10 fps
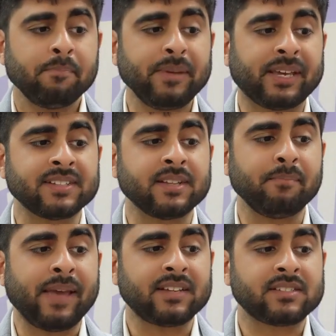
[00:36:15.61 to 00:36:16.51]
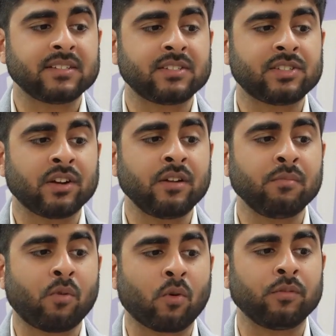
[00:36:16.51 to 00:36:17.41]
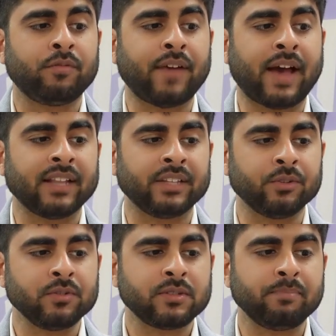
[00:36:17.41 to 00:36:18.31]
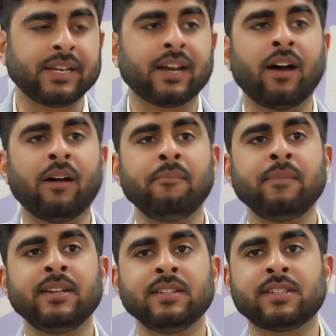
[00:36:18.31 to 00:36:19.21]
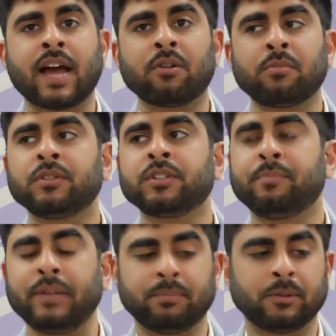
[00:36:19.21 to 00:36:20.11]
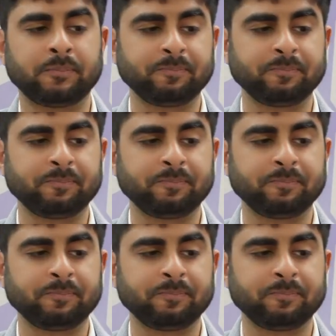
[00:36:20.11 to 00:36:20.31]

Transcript: because it makes certain moral values become desirable to people.